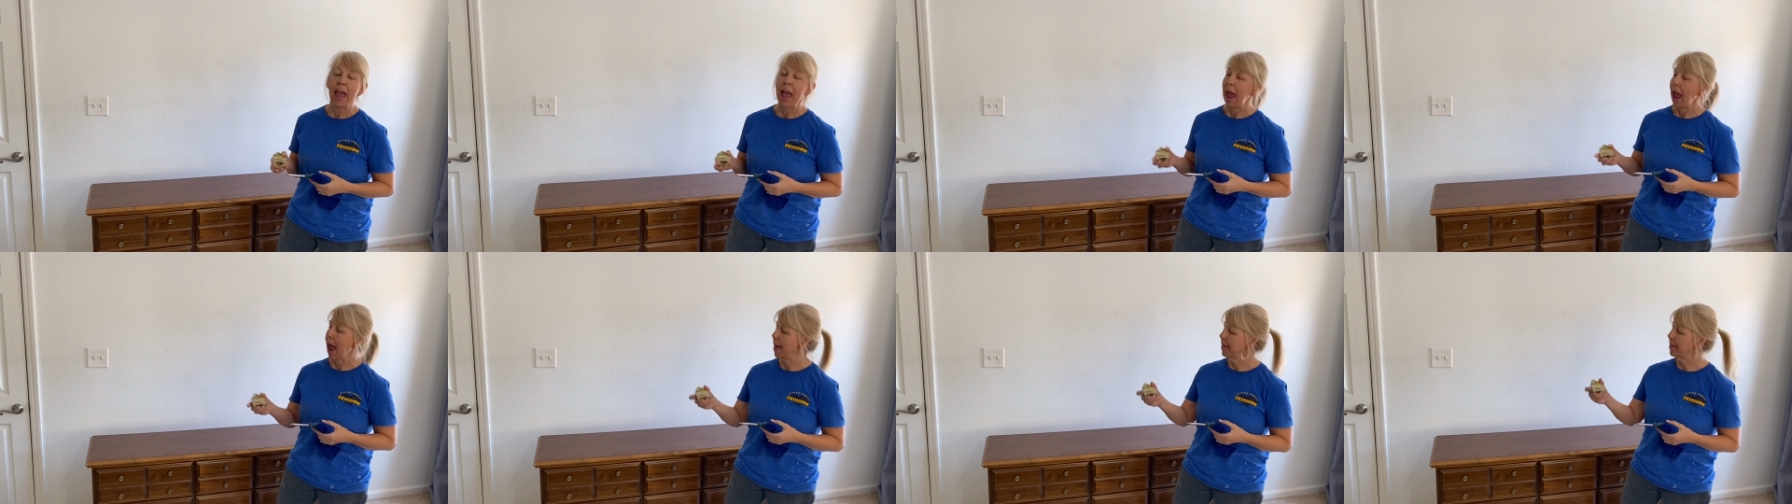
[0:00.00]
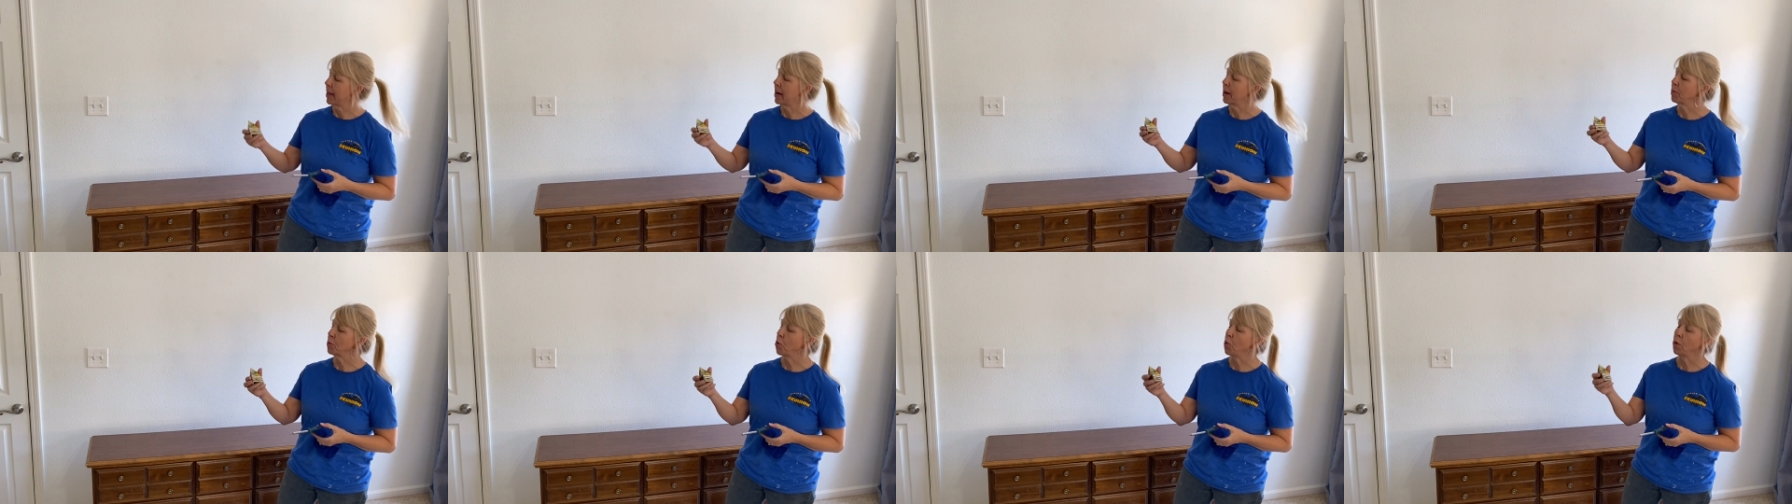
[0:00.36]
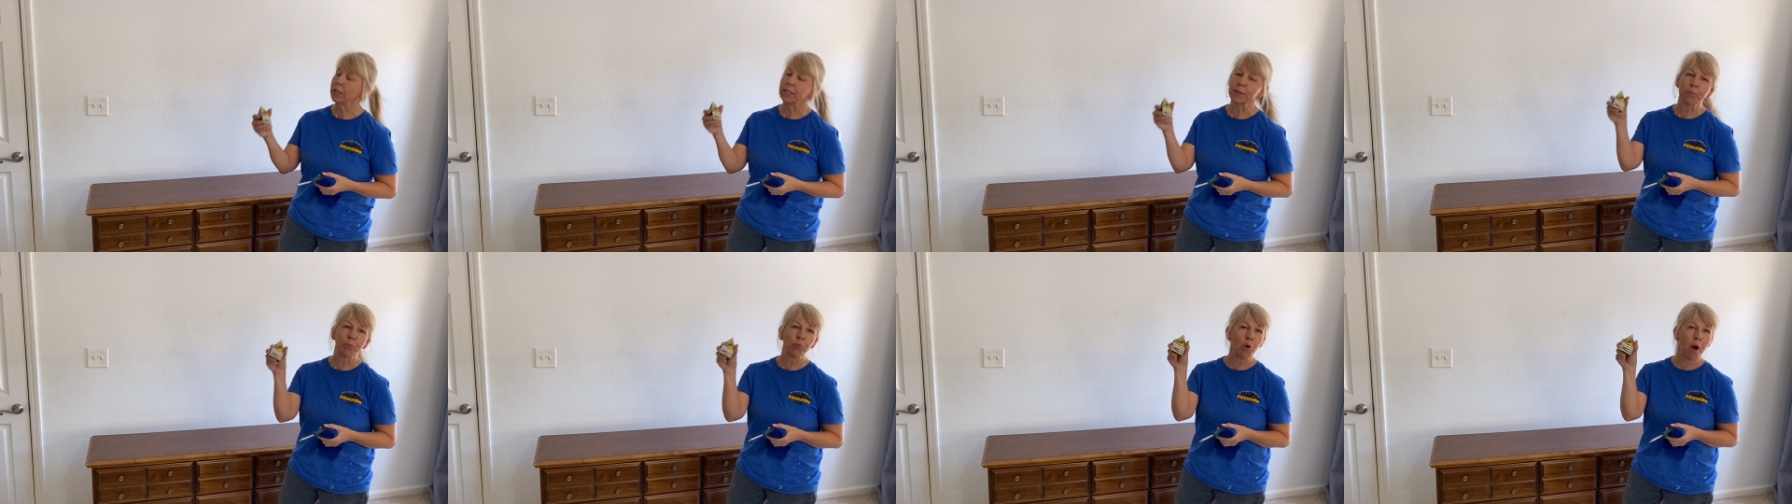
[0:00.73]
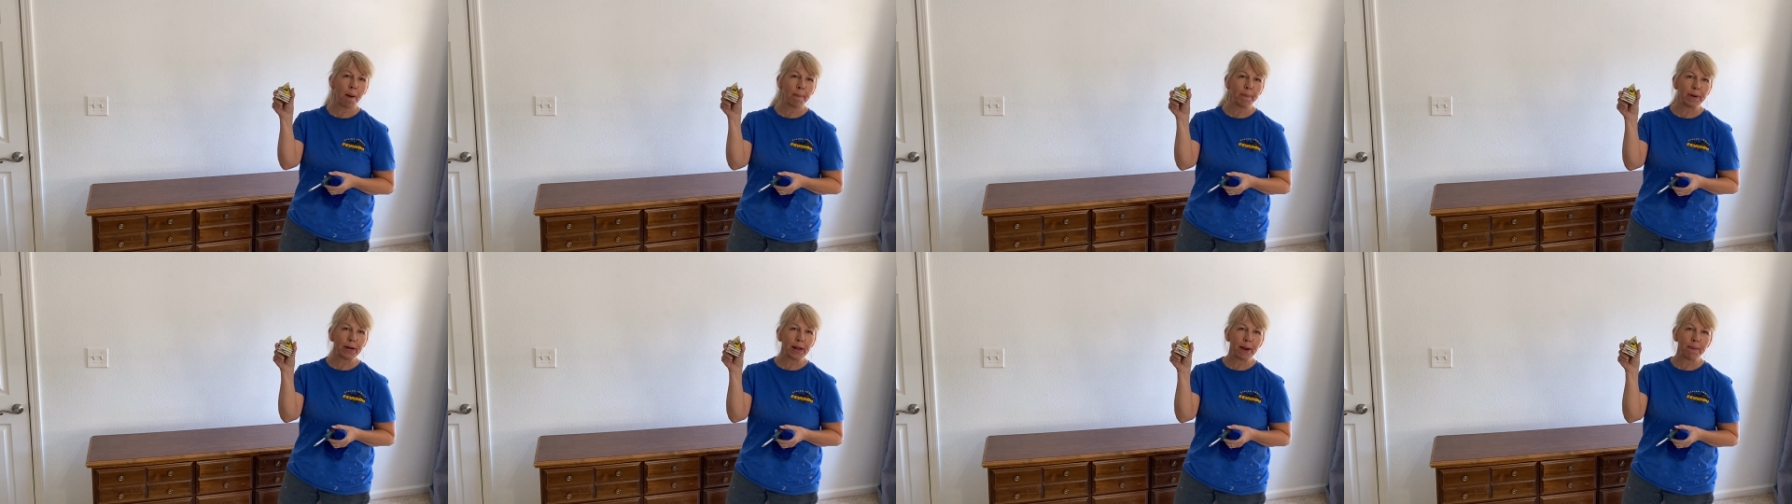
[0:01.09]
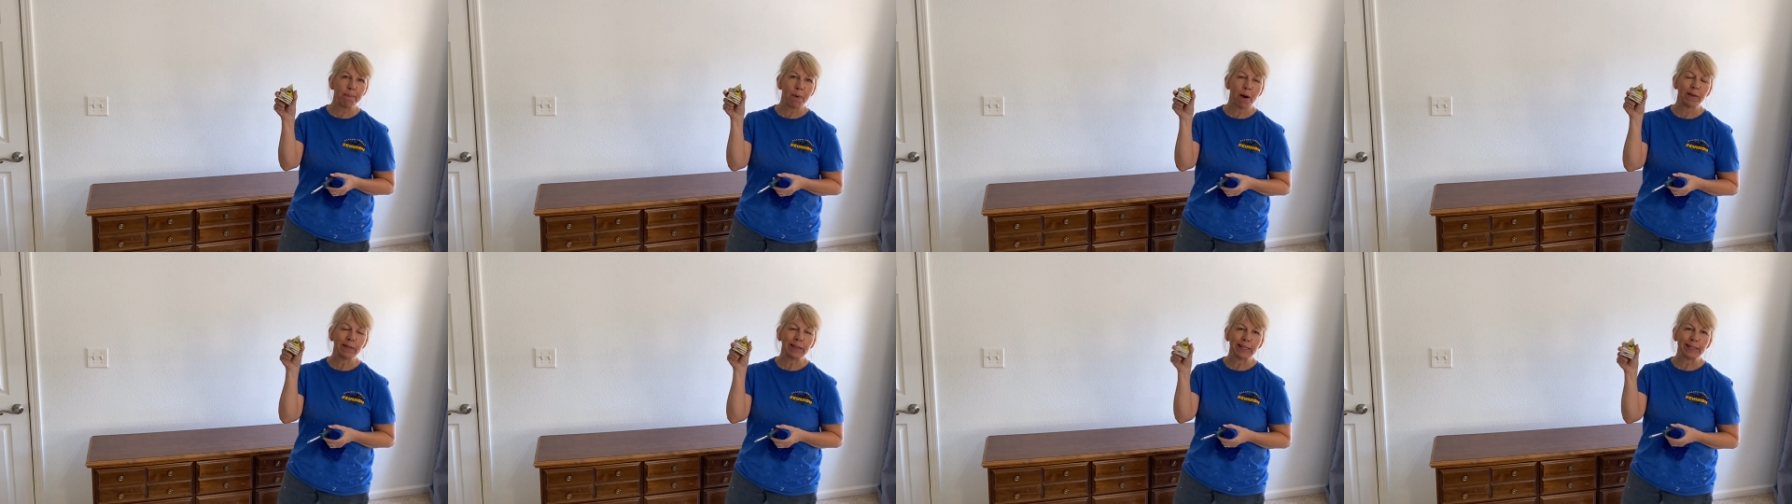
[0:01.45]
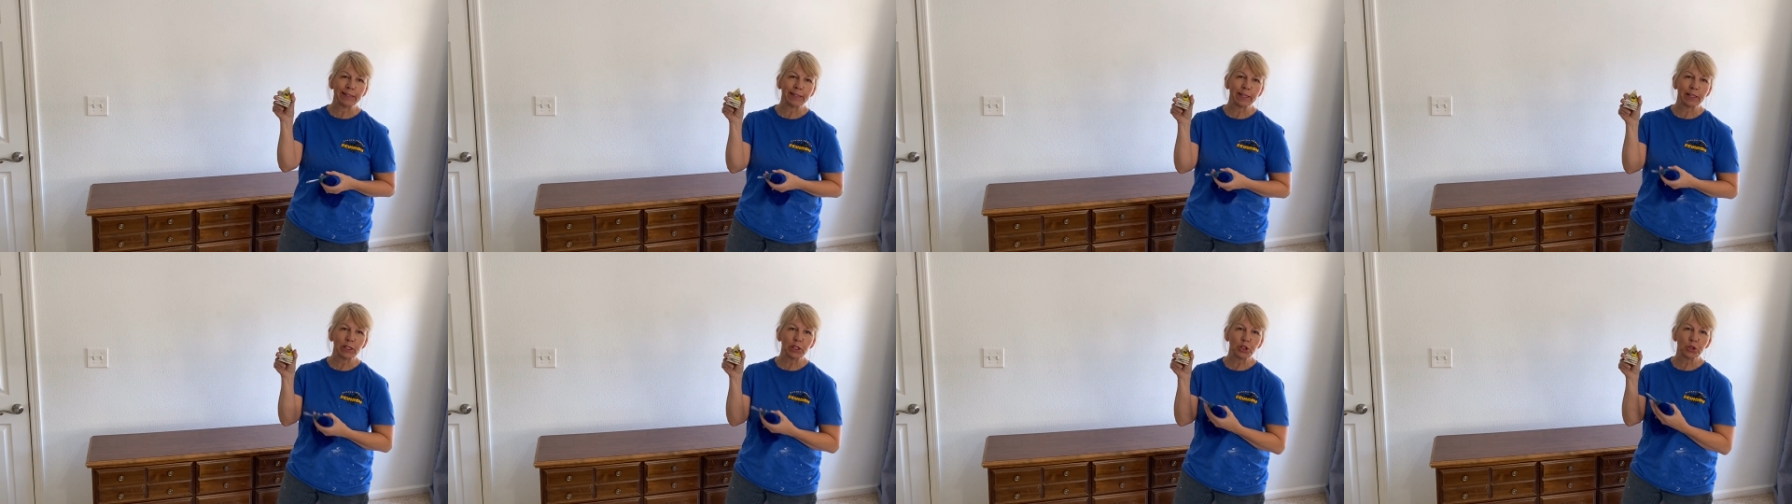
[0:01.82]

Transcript: And then I'm going to prop it up on these little